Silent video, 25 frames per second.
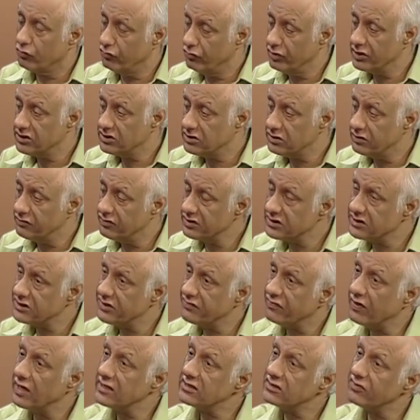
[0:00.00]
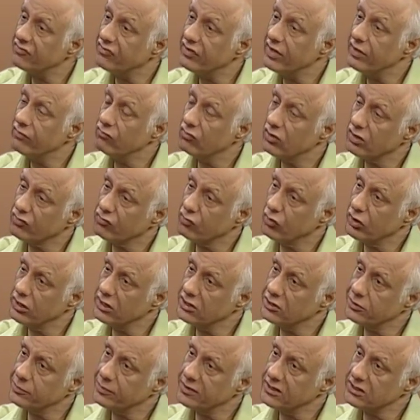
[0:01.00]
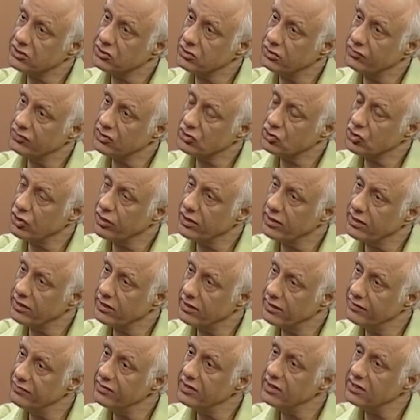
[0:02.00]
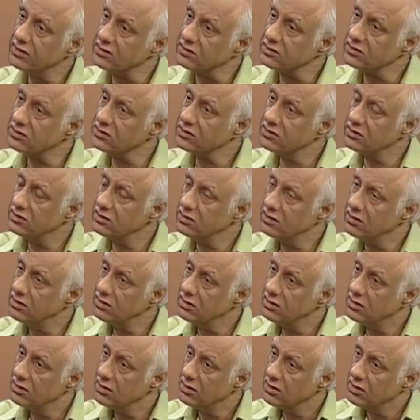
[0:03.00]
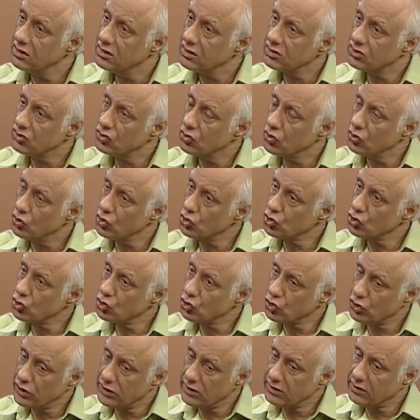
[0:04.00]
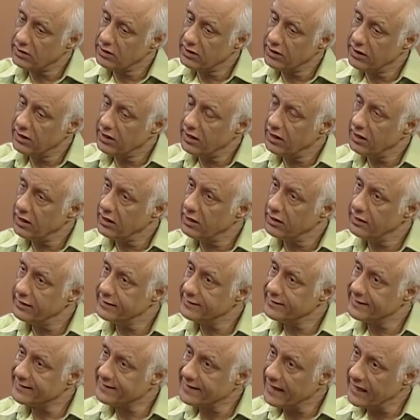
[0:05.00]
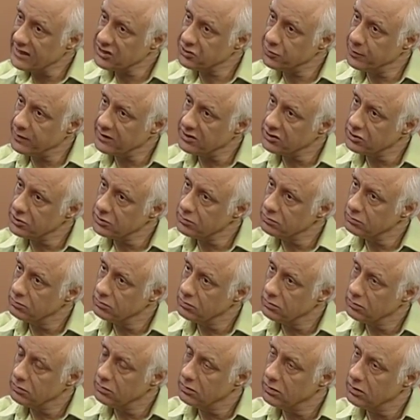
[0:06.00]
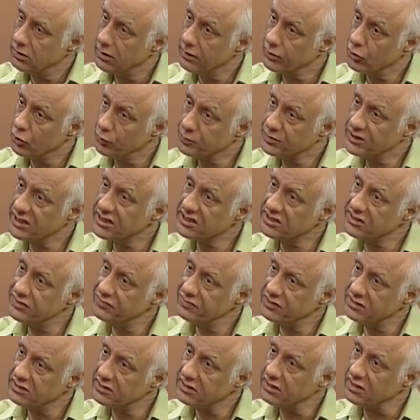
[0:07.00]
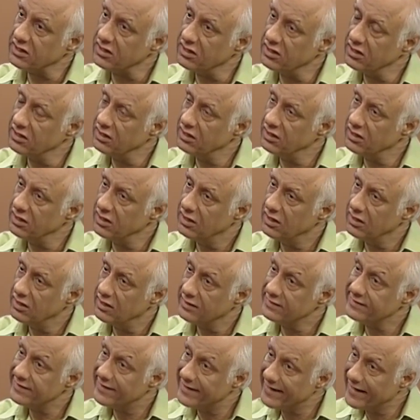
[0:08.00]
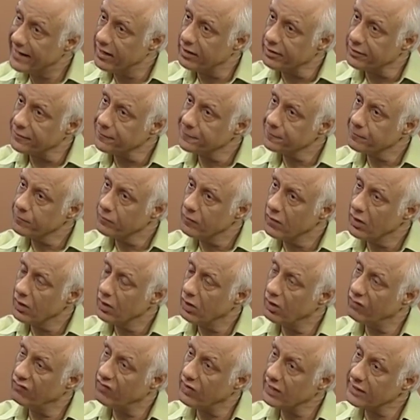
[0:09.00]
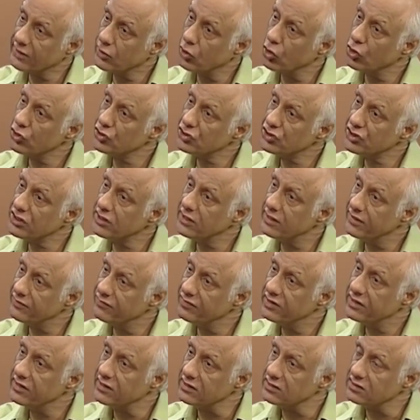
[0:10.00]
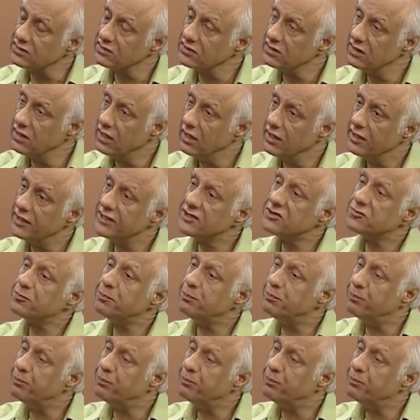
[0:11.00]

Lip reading: which defines the framework for interpretation of historical evidence. So the detachment and the objectivity, the rigor of archaeological evidence is